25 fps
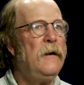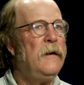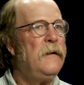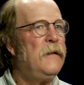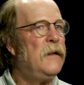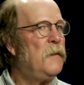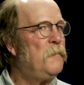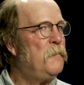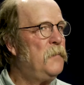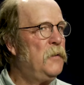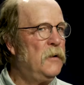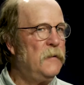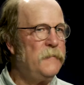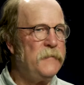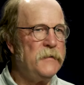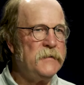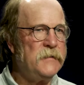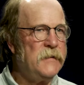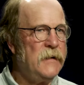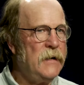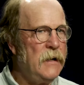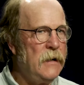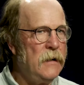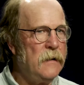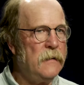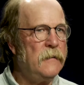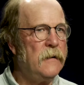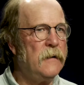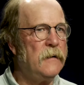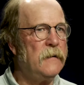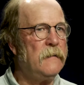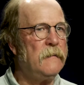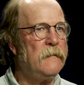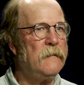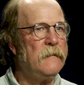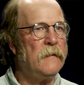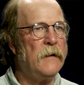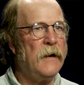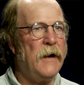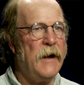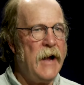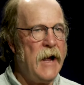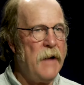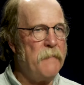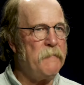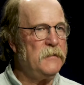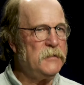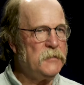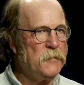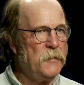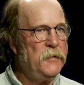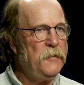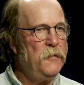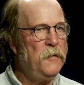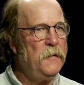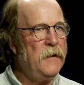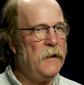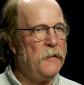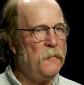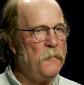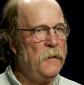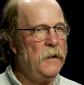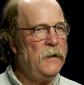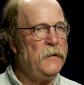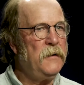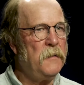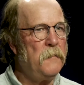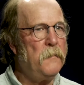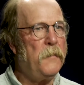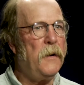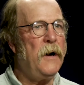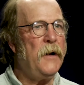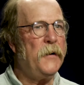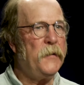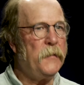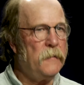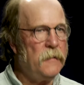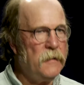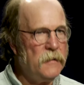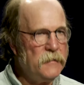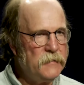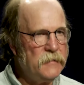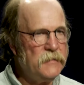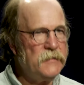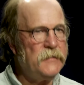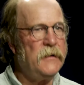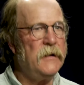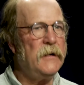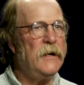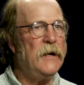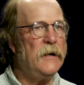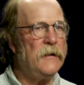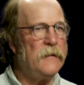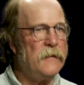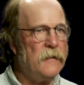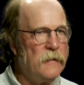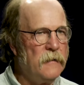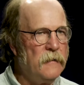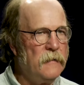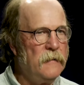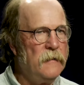that beautiful sound that happens when you get wind and ponderosas together.